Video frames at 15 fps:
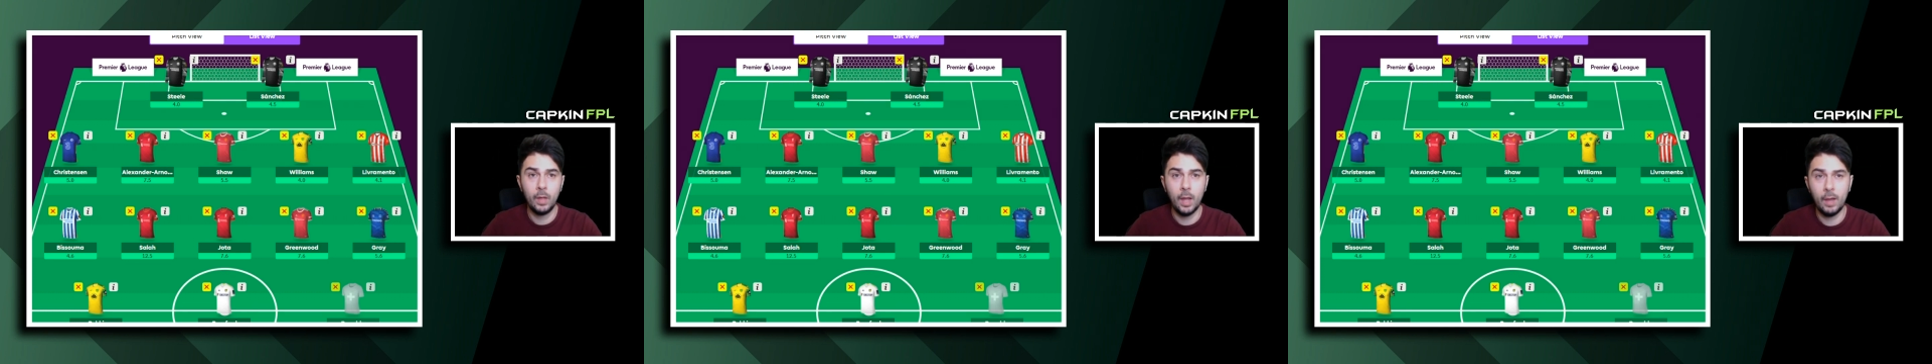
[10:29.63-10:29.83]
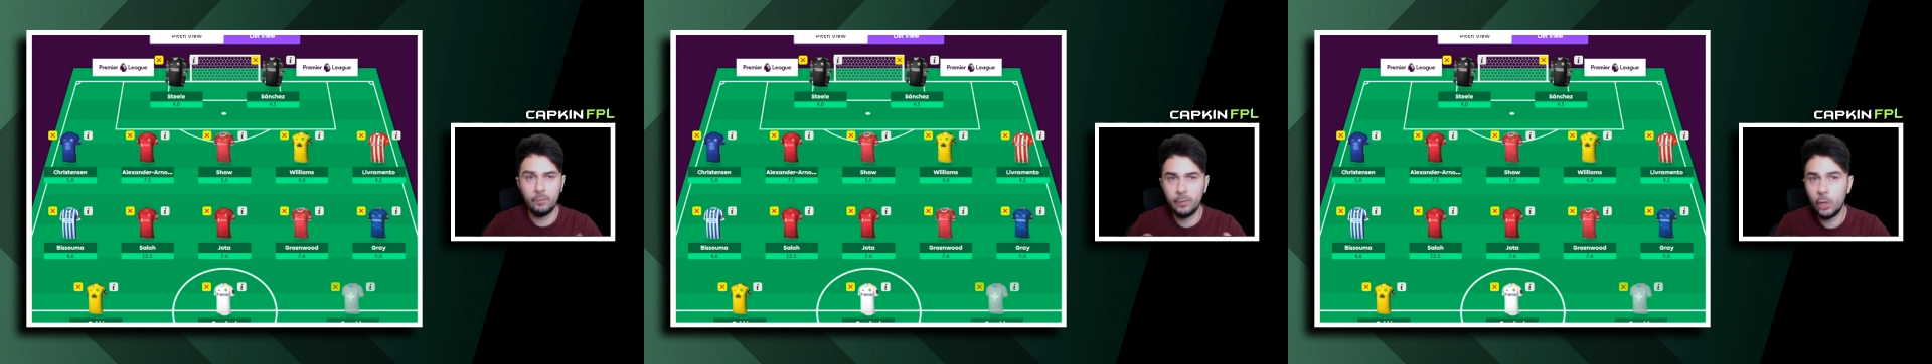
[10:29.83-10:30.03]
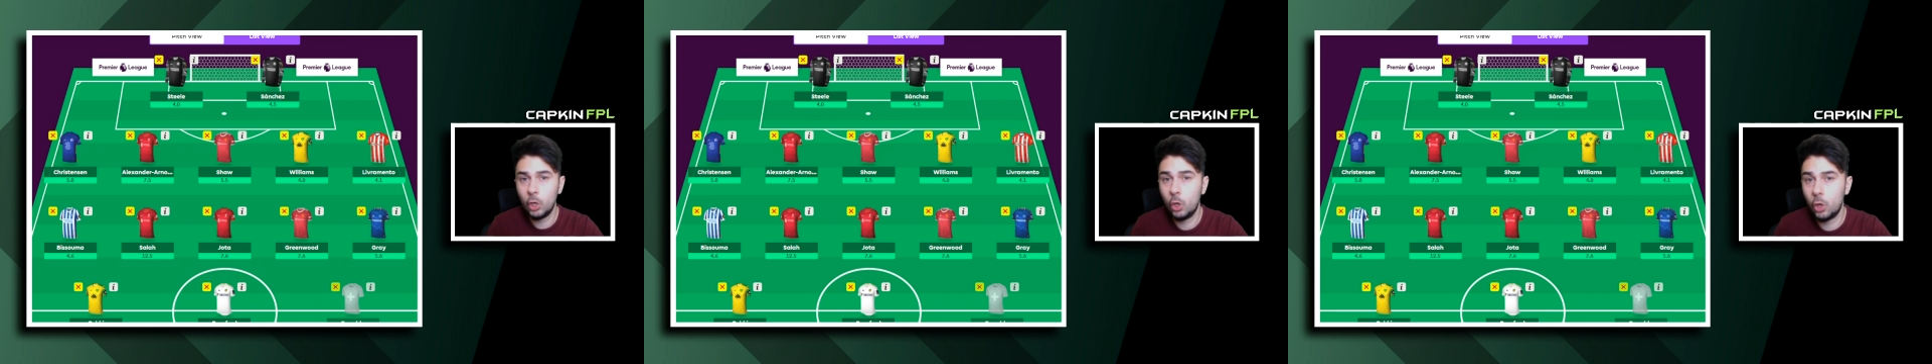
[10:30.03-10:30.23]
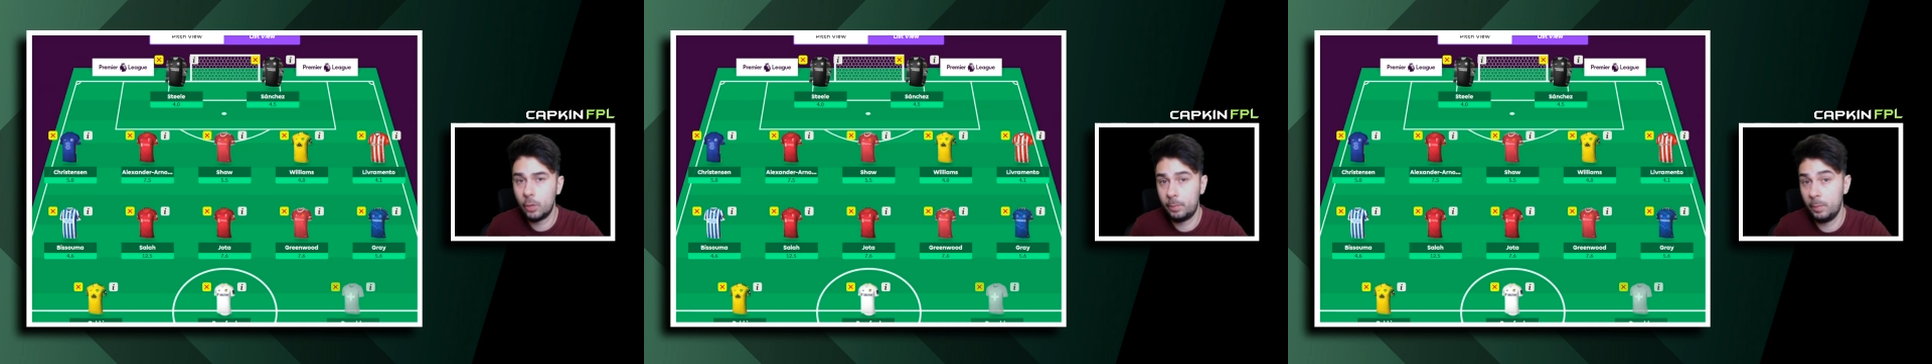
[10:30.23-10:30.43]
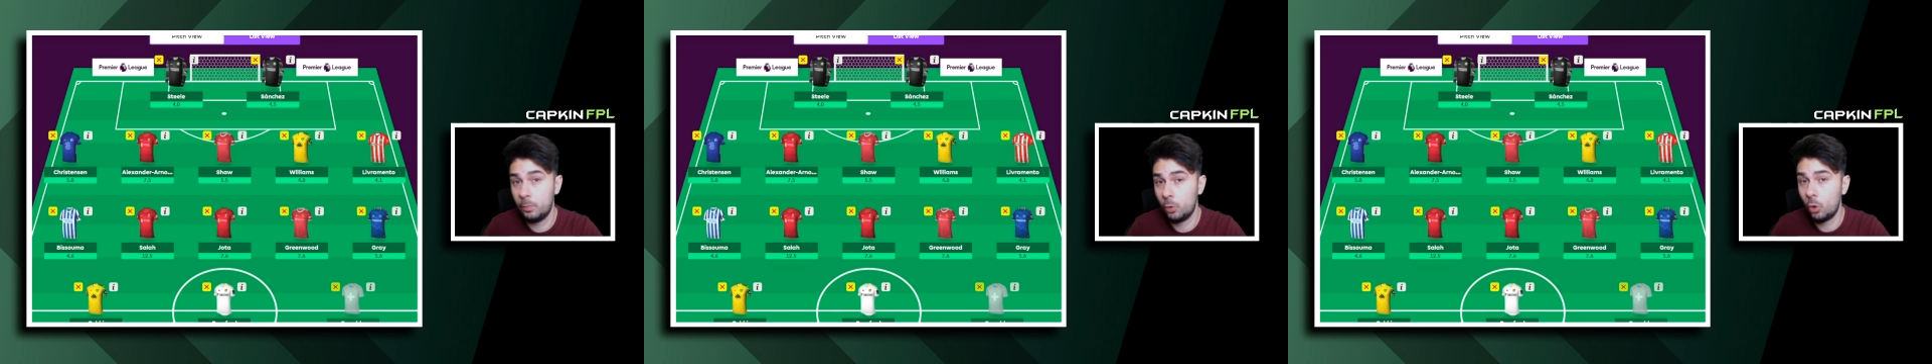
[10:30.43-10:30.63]
I think a lot of
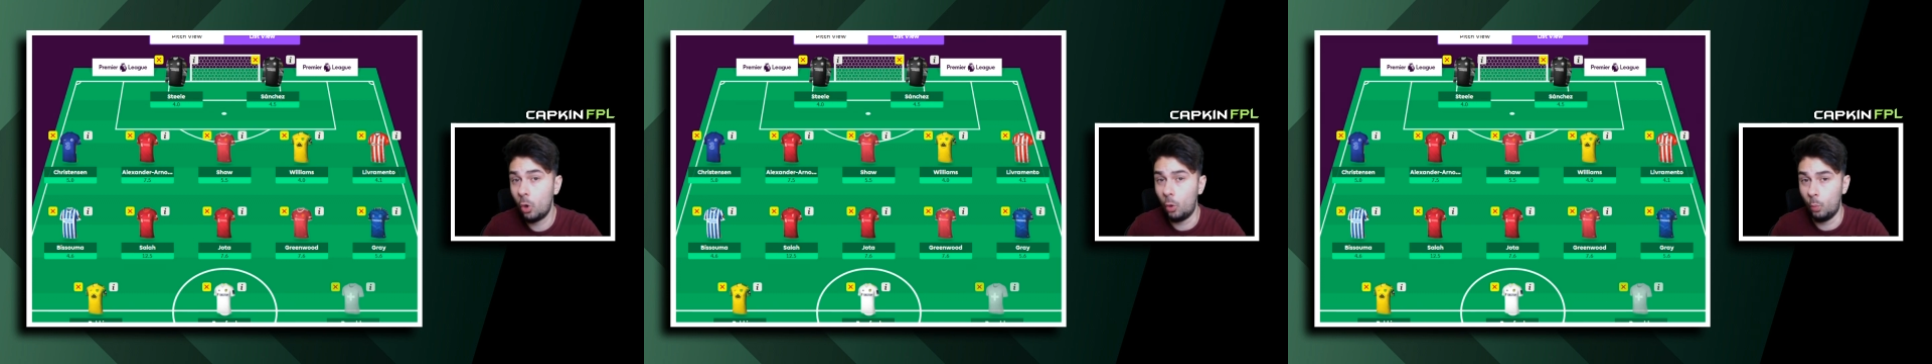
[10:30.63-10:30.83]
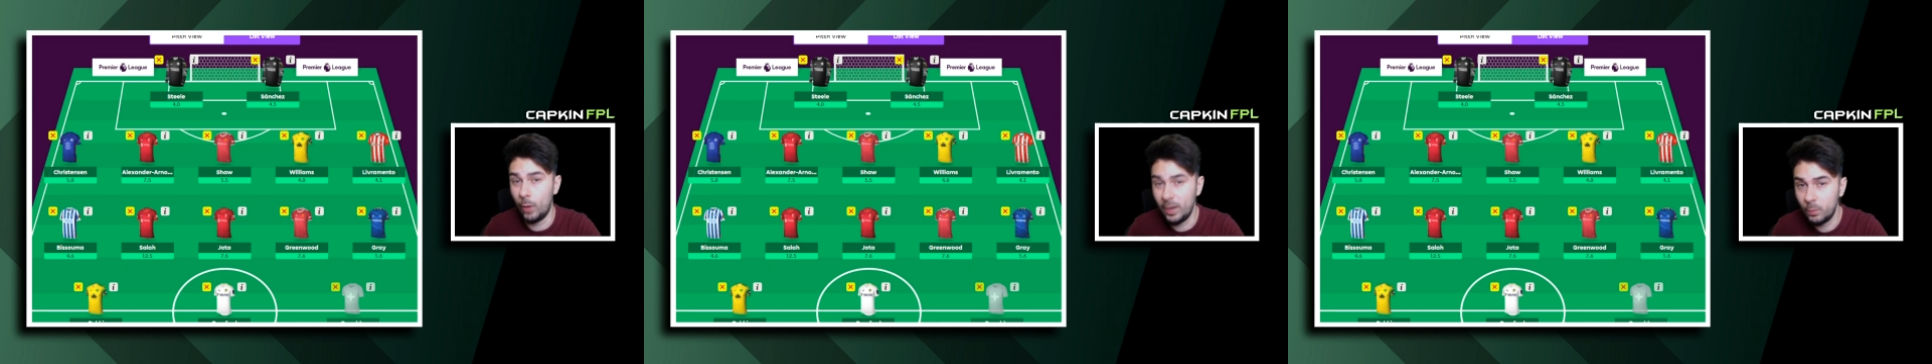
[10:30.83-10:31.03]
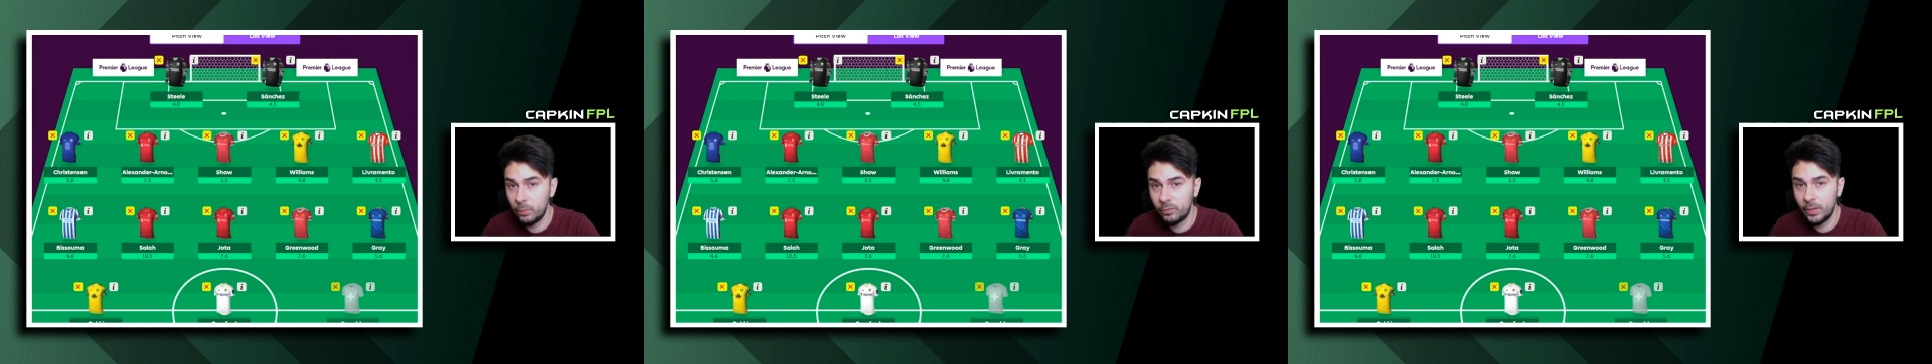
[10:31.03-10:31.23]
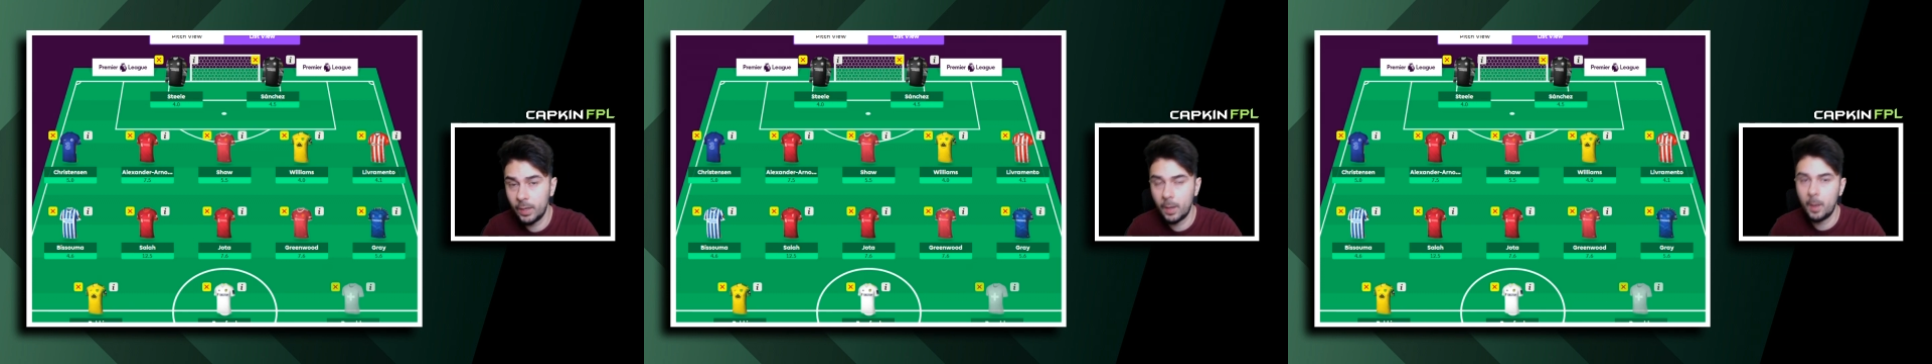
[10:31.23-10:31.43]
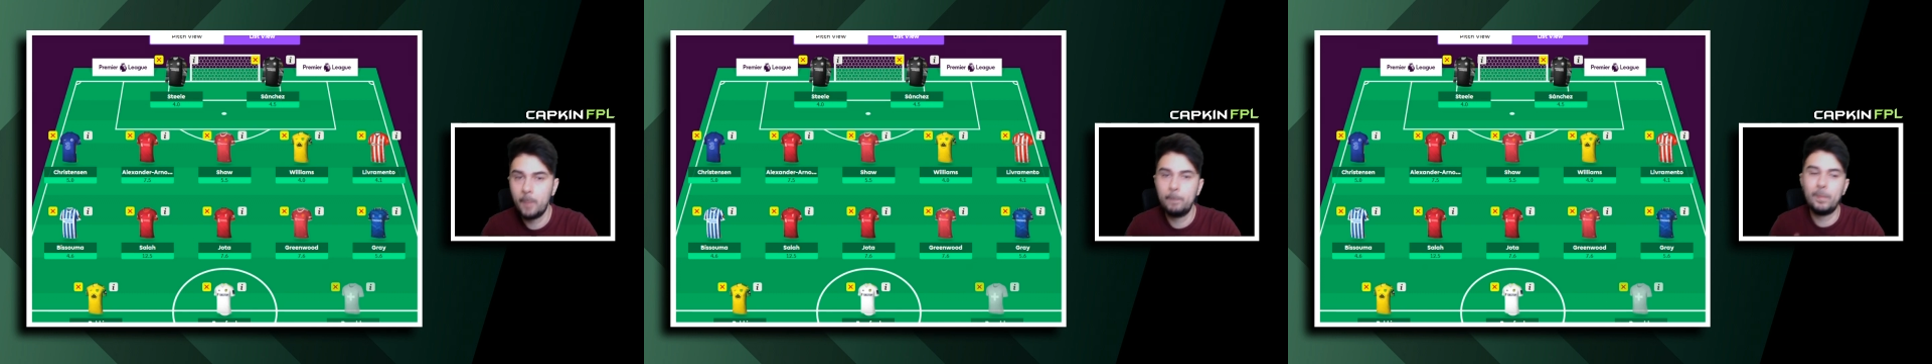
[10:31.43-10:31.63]
people got away with it.